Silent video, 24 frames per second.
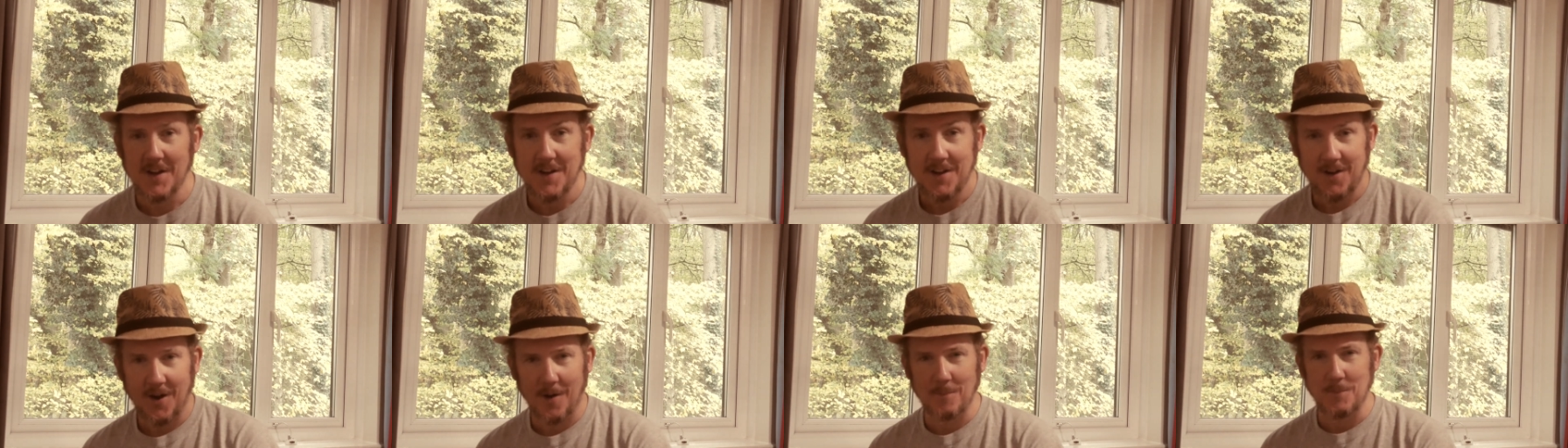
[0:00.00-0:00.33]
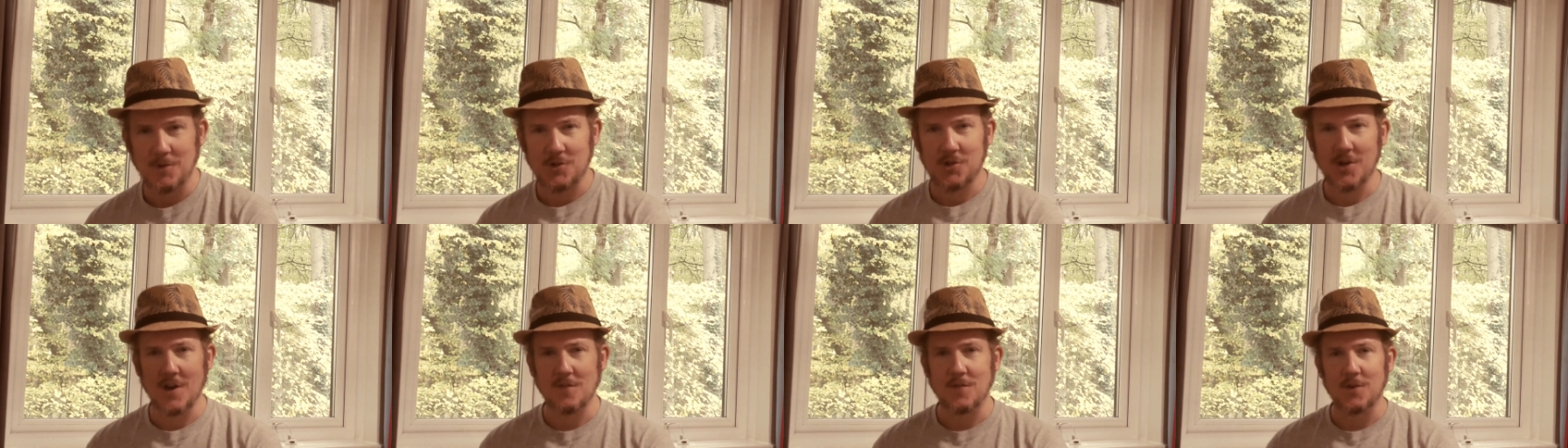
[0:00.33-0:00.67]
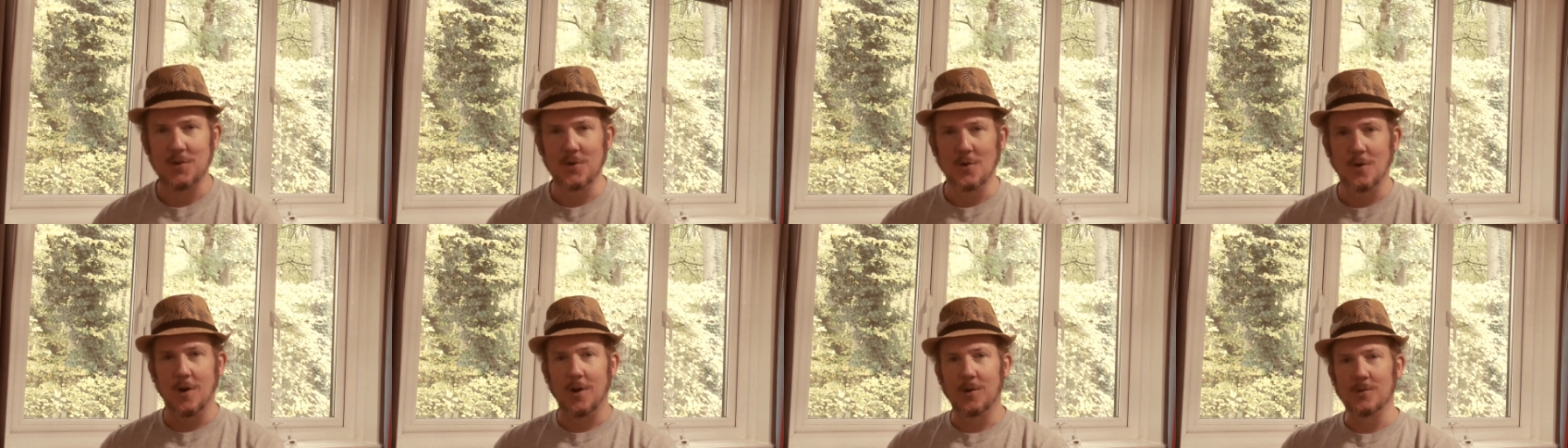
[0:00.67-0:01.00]
I'm the chef in
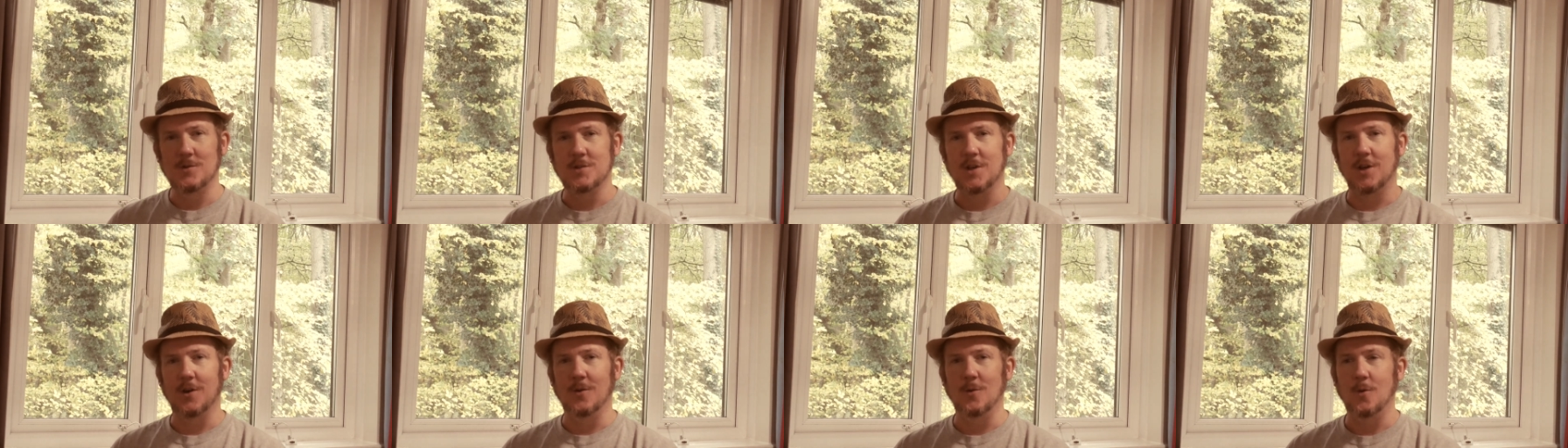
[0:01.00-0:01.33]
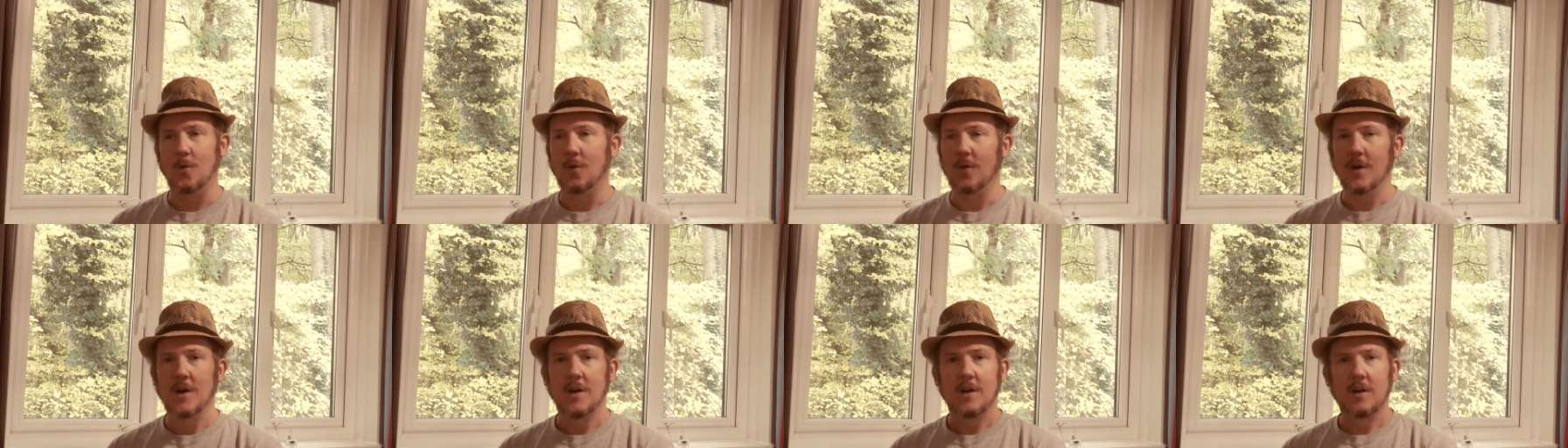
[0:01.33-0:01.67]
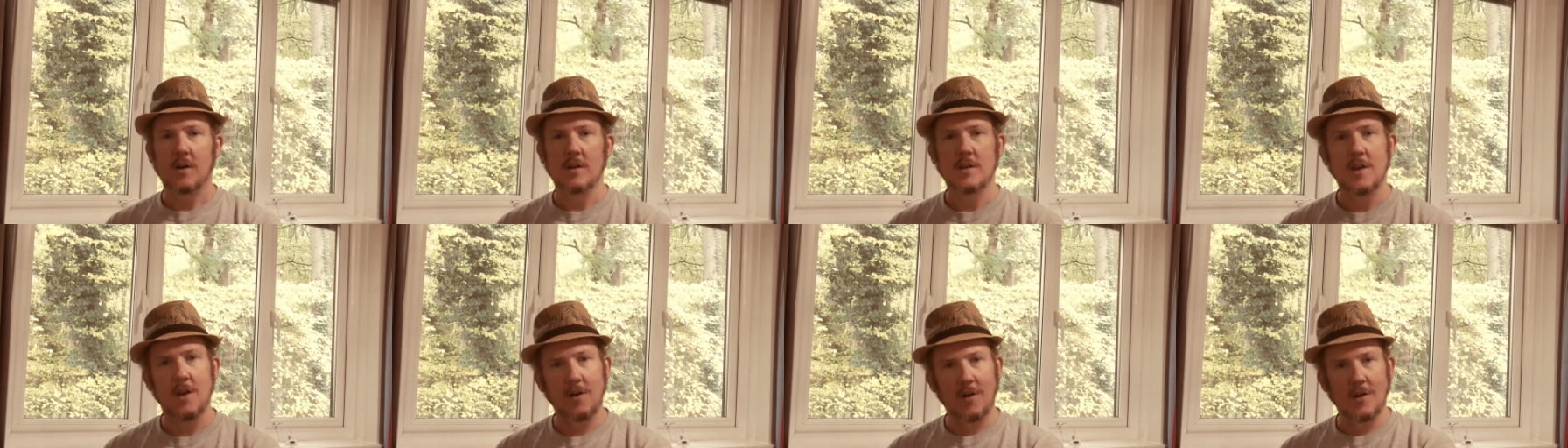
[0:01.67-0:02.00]
your hotel. Or,
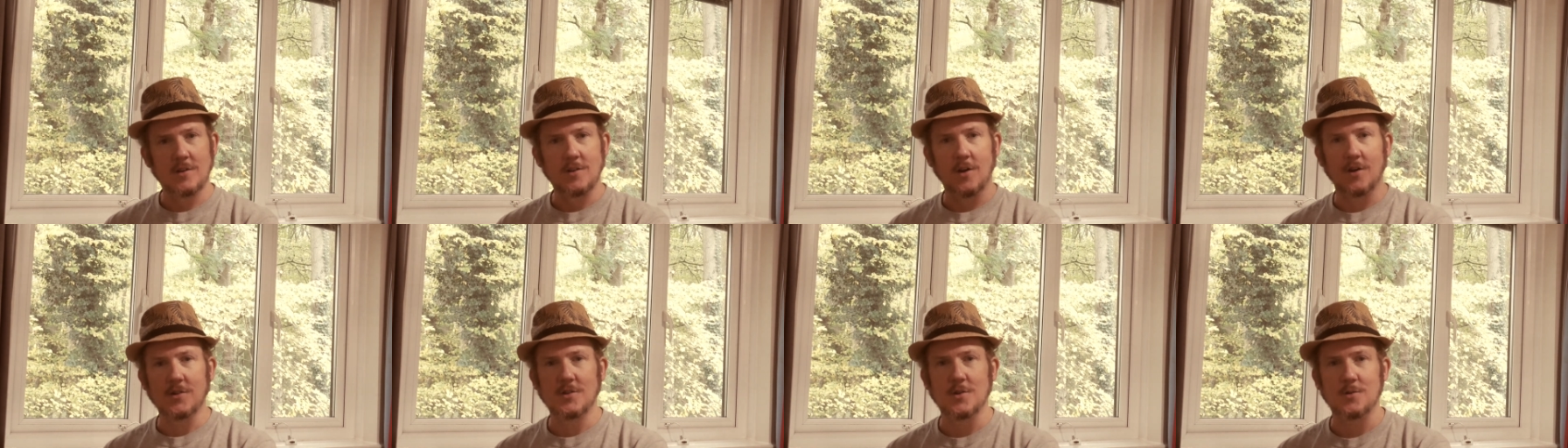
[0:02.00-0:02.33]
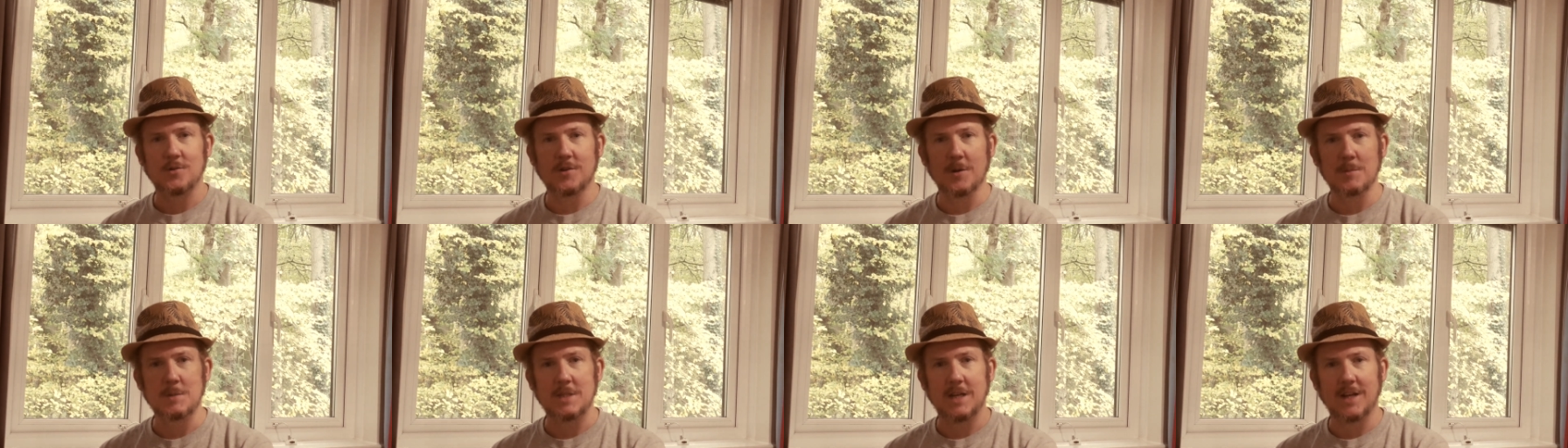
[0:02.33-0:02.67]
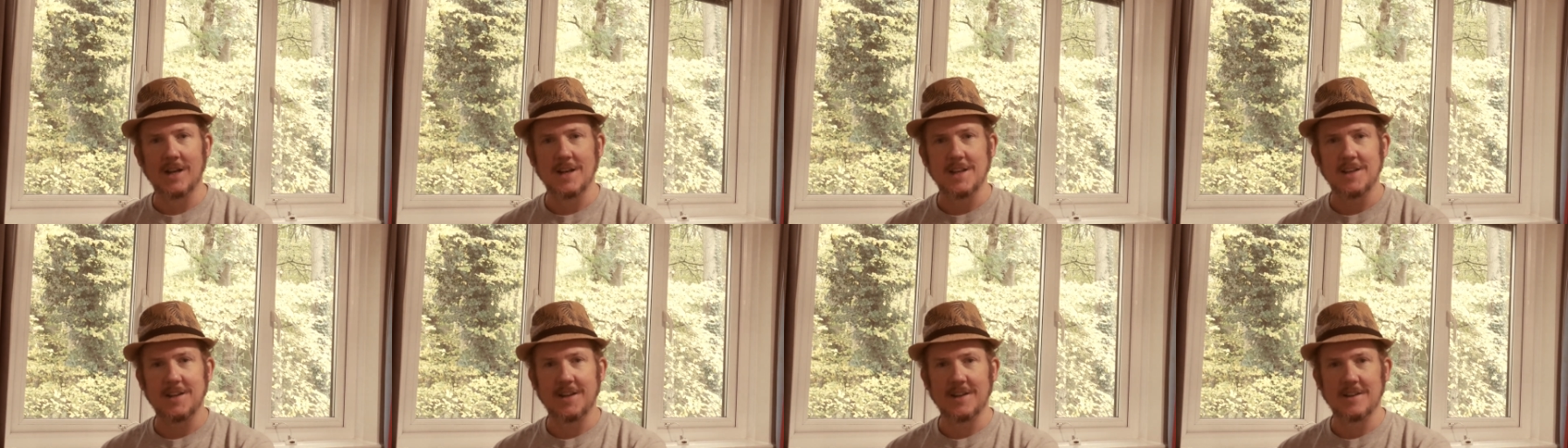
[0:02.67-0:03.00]
yeah, I do some of the
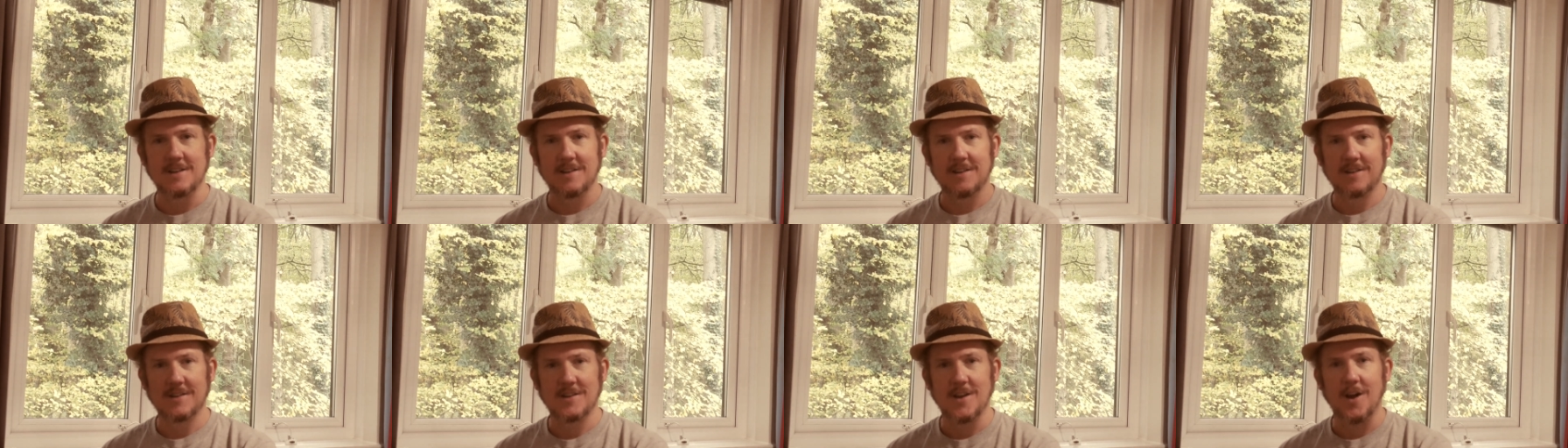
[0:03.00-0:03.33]
cleaning.